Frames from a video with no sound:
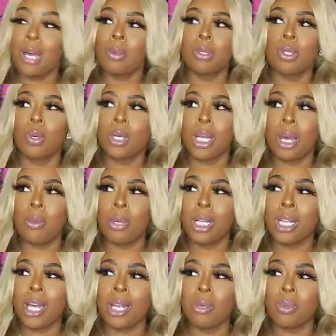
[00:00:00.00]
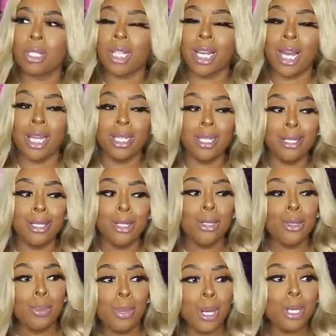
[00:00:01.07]
I was going out one night and was like, I need a
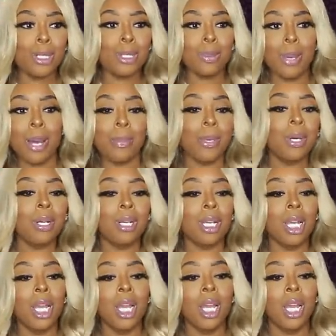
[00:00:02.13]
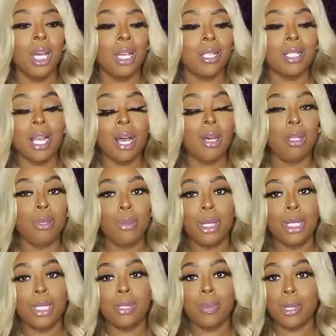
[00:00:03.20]
nude purse to pop on. Because I only
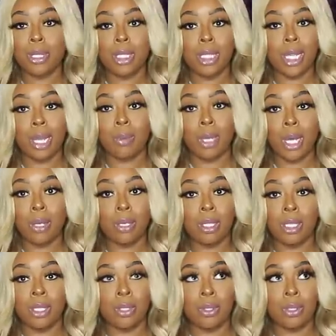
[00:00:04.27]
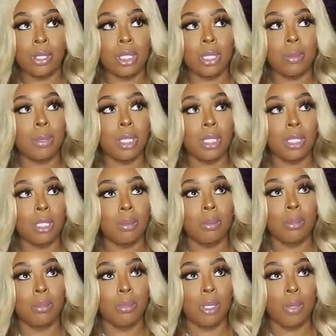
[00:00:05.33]
wear these purses like when I go to dinner or something.
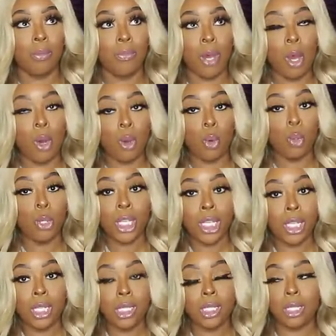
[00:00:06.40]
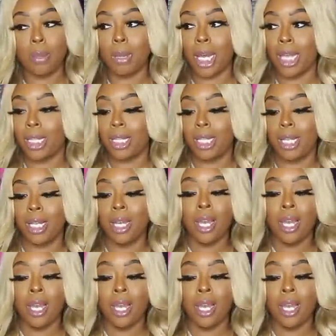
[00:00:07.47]
Phone, keys, something like that.